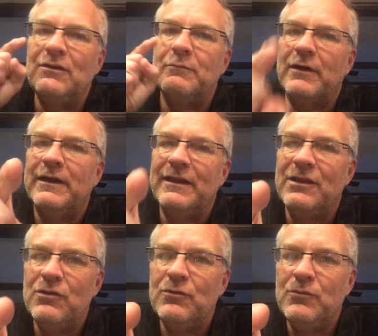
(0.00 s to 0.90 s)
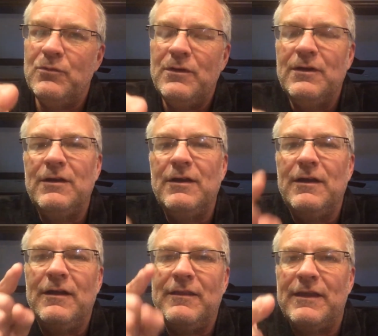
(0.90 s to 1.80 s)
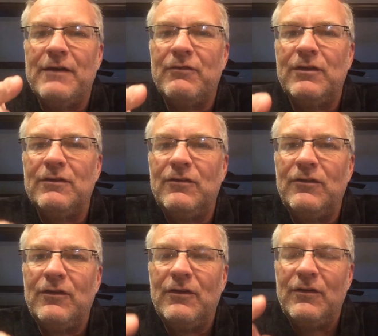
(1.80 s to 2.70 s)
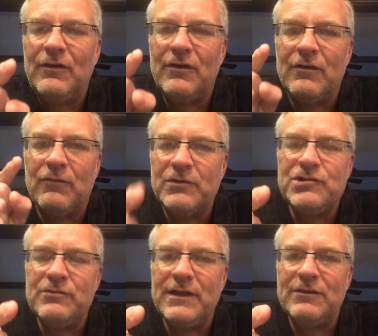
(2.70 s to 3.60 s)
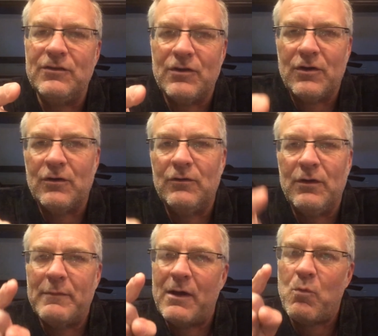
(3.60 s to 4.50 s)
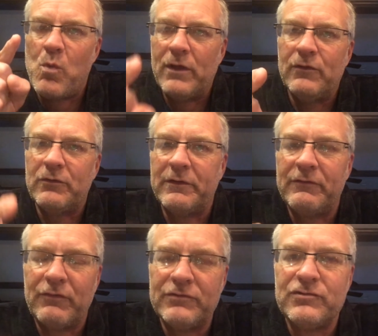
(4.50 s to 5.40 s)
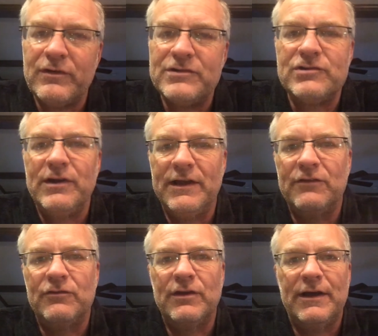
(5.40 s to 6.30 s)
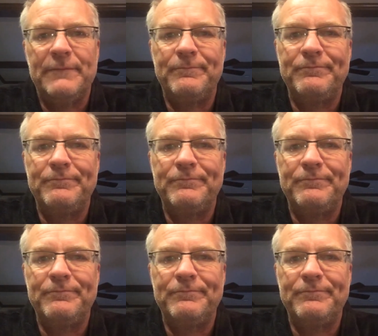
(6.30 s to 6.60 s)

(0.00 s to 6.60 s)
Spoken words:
providing you the evidence of what you need to know about whether to refrigerate your eggs or not.